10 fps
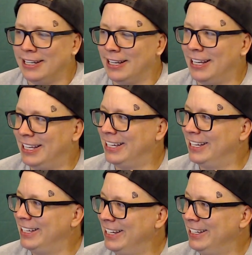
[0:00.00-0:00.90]

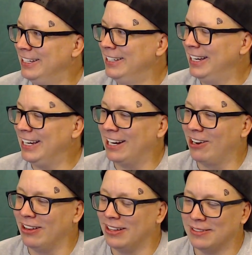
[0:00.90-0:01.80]
I gotta
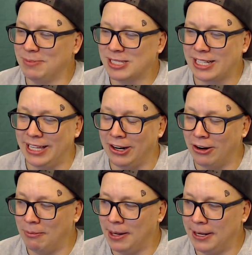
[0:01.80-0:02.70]
go to Miss
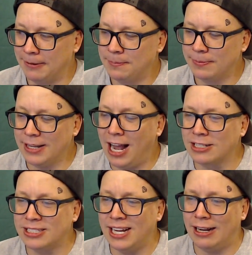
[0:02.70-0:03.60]
Cleo, man.
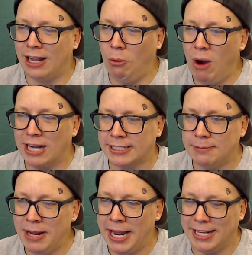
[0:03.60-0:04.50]
I'll tell you what it
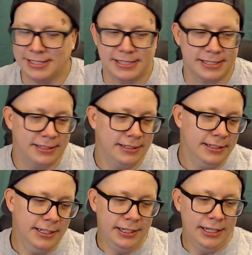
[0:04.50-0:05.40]
means.
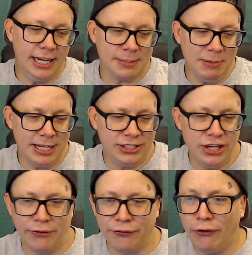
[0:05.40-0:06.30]
It means
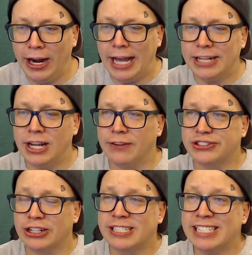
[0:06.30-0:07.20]
you're afraid of
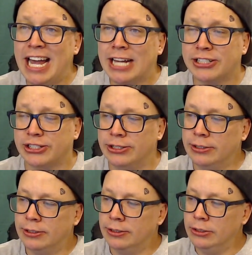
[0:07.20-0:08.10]
success.
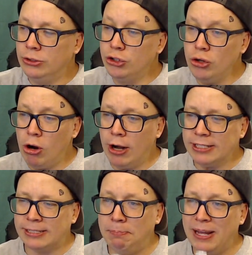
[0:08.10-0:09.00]

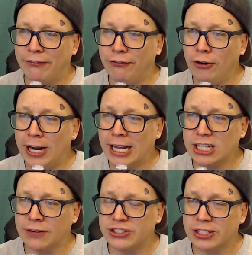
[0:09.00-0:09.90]
Don't be afraid
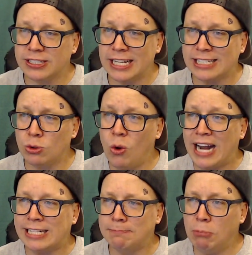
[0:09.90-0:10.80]
of success,
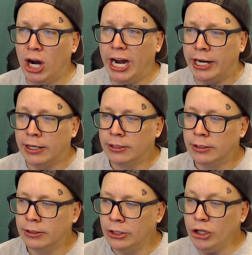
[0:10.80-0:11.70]
white boy.
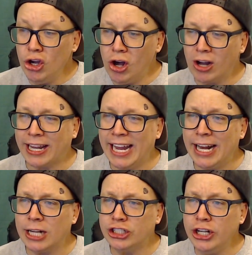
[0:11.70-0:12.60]
You can
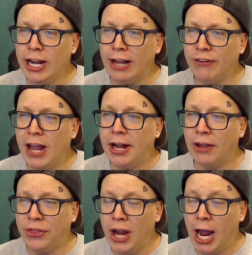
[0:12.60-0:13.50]
achieve
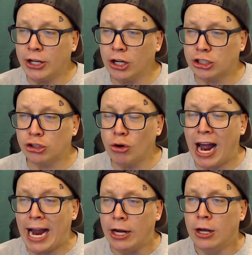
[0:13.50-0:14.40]
anything you
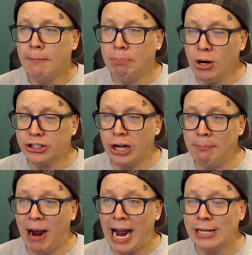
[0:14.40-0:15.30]
try, put your
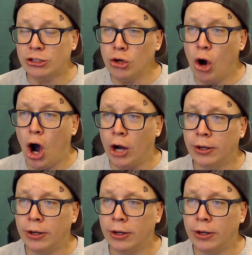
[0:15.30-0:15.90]
mind to.